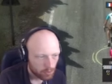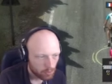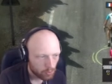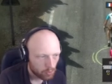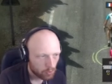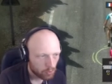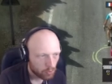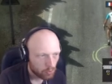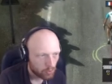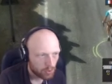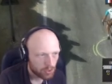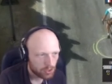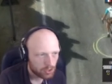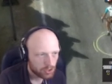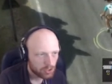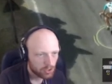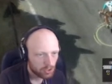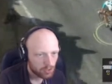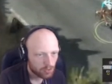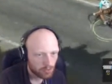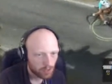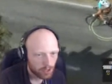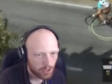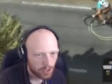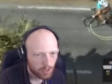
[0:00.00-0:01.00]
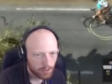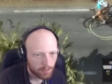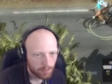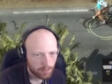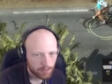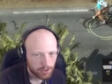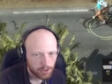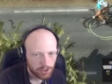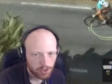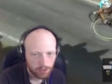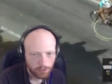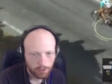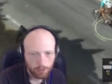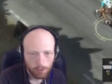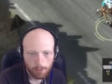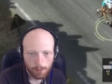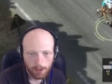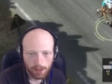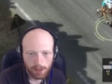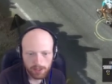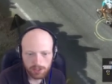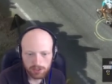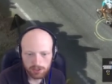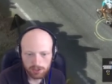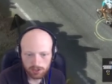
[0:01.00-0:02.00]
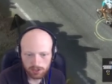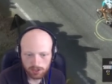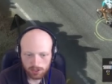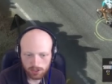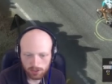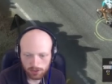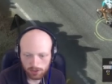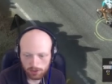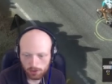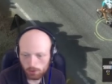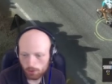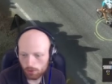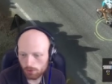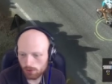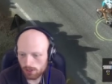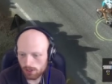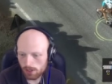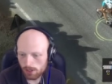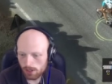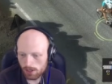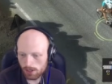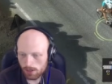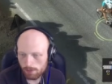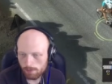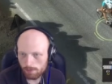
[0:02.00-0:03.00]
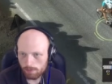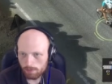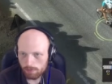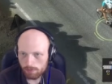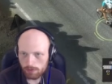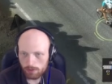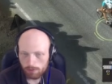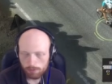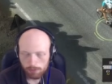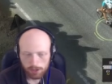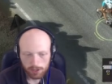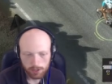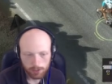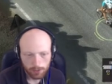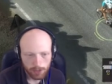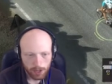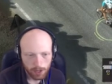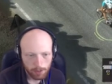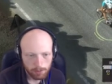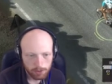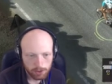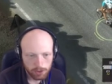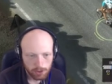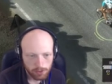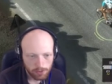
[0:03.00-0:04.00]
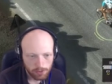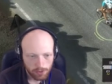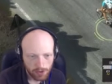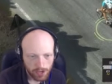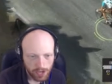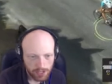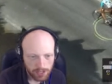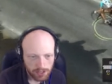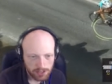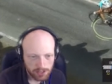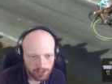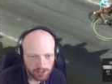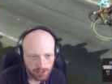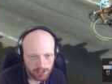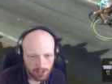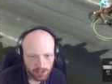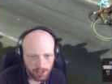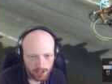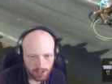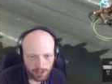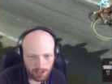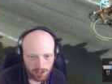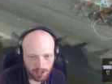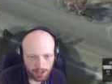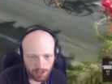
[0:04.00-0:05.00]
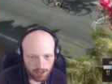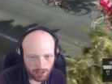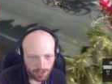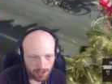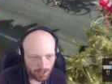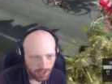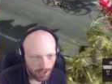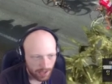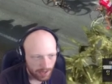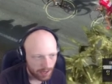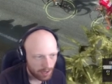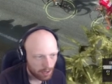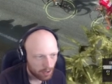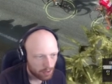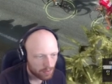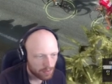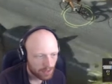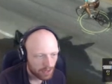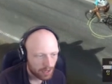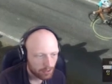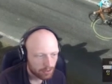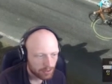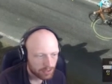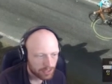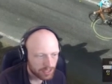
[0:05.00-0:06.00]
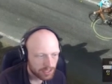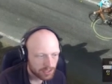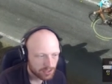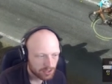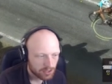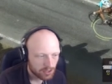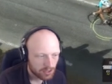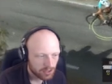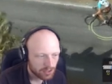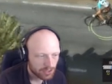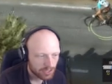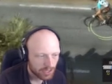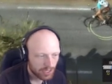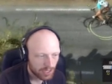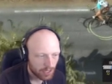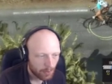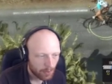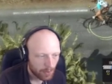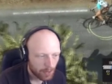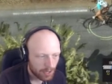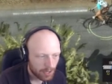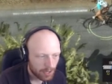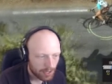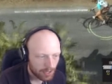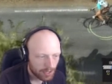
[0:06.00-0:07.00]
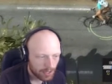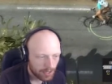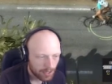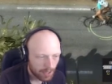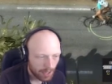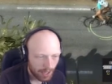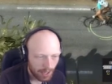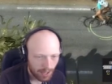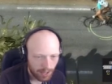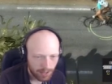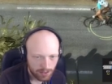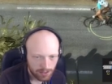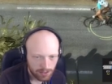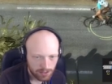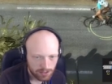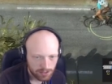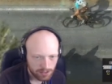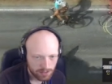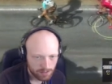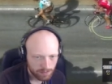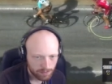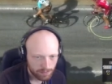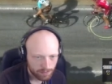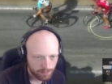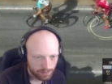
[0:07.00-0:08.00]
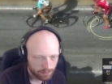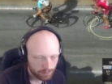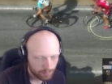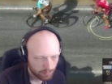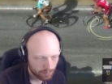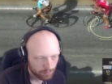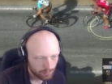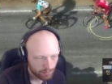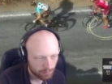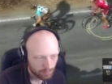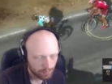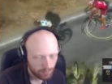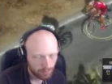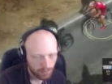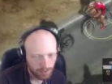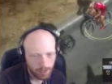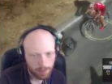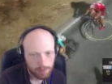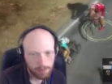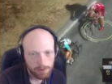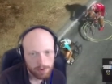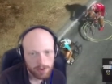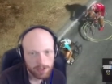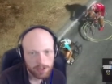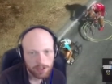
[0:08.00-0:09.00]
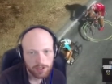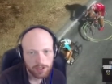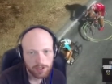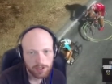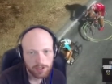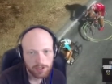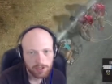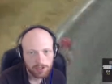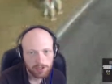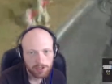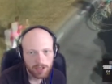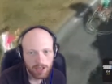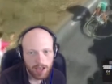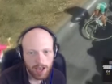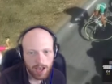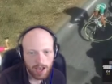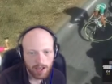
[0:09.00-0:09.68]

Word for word: Oh, I should have uh, should have thought about this. I kind of caught the uh, the breakaway up too fast. And now I've allowed these guys to get away. And they're pretty good.